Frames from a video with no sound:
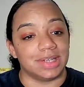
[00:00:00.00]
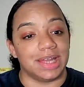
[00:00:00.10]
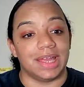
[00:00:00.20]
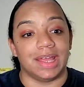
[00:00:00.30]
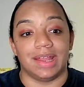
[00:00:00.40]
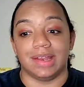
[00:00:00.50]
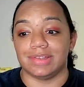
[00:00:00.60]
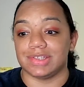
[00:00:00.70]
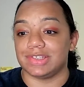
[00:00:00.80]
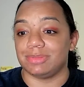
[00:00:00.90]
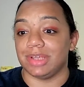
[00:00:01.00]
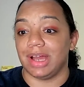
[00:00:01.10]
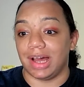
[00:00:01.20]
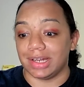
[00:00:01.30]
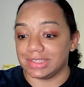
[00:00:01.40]
And just to be
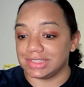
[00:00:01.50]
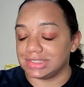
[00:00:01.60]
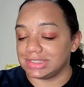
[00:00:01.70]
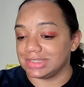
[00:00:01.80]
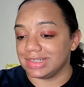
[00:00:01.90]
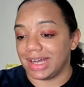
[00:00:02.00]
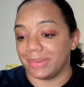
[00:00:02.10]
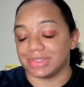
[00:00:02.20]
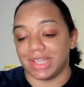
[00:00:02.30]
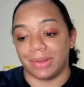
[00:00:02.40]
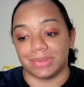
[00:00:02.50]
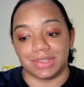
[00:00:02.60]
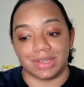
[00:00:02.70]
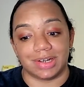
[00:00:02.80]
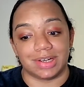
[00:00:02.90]
honest, I was out
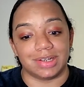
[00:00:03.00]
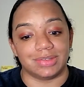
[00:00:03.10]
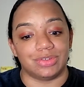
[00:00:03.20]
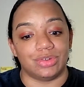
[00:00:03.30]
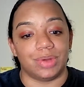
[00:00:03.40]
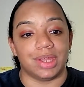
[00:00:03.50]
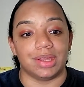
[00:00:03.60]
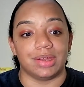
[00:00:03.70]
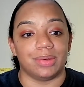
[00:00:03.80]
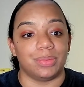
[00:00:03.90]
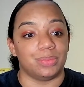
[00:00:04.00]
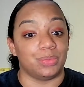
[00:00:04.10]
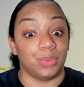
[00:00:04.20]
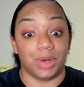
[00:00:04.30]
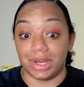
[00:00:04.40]
there doing
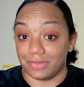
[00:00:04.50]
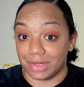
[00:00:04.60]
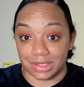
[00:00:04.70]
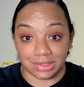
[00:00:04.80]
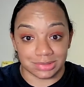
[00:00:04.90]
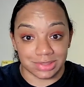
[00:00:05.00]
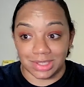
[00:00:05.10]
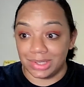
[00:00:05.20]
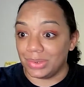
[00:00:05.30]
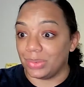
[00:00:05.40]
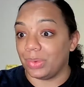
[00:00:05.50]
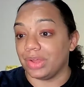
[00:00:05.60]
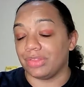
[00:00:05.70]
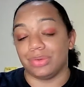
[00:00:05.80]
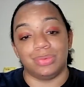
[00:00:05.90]
whatever
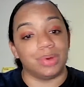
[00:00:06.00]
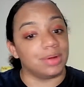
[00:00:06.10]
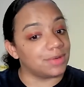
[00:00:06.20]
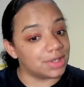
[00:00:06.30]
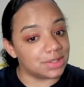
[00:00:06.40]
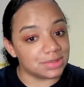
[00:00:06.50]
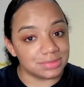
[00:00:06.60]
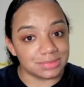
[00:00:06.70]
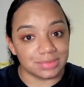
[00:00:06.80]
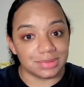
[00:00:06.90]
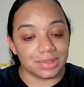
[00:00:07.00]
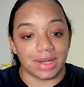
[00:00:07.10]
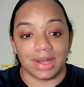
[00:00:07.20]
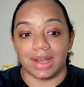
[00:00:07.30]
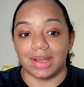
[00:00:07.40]
with whoever,
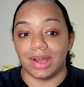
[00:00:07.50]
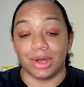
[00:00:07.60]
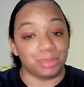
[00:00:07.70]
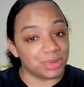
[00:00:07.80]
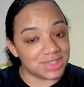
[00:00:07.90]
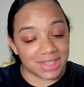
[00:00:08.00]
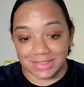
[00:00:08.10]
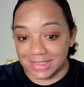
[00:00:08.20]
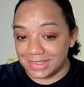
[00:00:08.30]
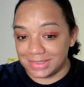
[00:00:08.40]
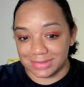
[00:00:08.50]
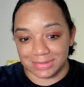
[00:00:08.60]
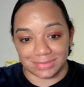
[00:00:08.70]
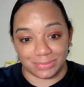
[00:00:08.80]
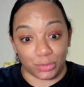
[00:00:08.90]
unprotected
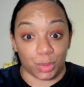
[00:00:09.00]
or